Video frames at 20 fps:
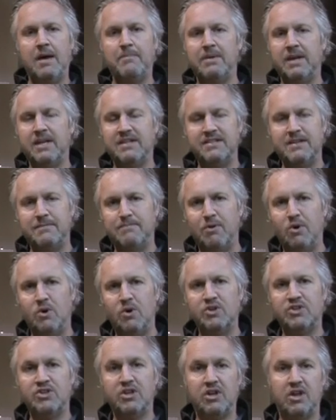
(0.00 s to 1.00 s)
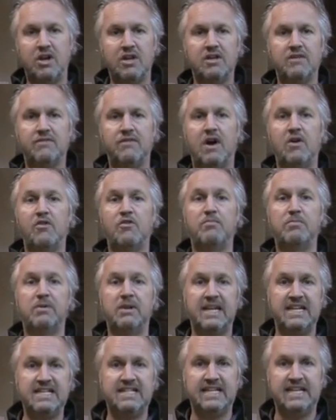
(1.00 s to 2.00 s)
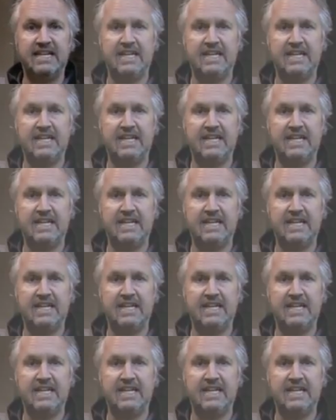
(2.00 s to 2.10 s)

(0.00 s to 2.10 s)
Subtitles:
But it's important to light your fire with plenty